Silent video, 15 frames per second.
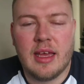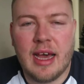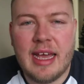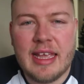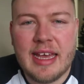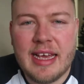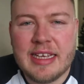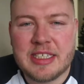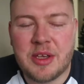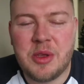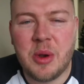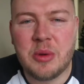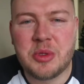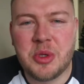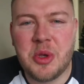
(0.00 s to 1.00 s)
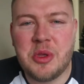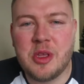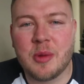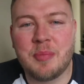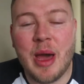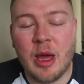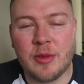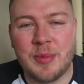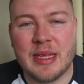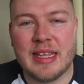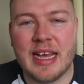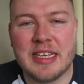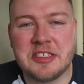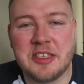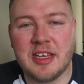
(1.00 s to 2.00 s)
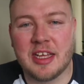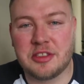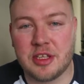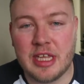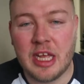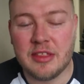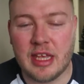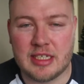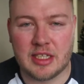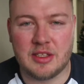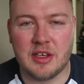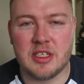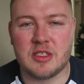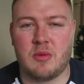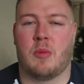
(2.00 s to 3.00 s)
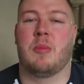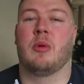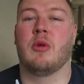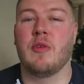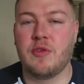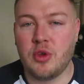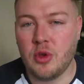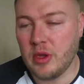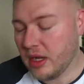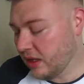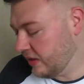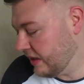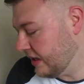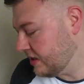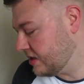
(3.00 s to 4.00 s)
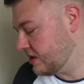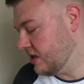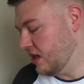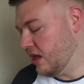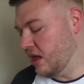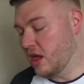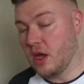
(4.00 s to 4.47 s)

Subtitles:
Hi guys, how you all doing? You're back with me, Dazza, and today on Dazza Does, I'll be reviewing this